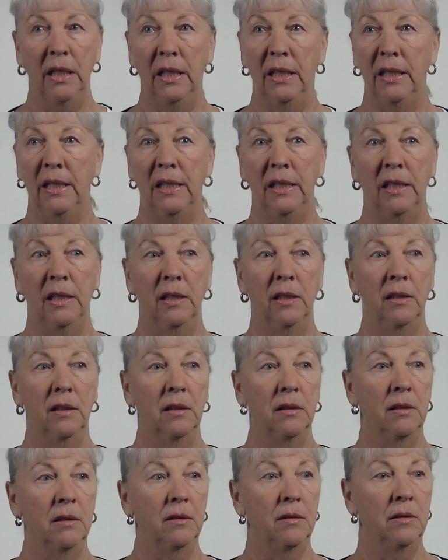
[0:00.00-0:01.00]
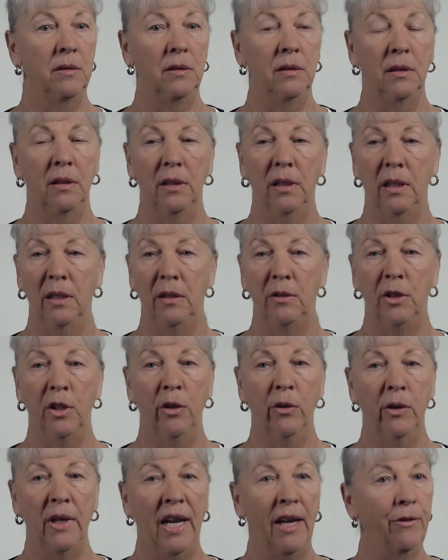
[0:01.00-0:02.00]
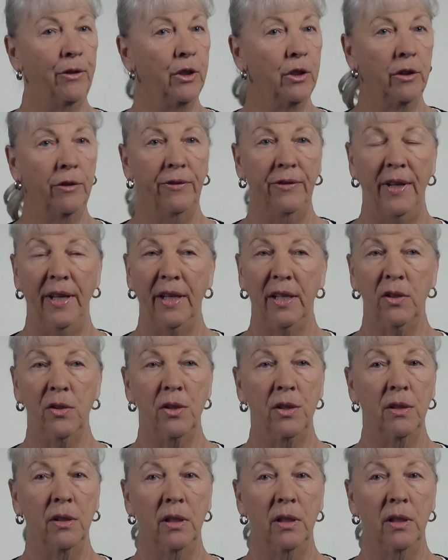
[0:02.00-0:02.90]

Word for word: uh, no after effects,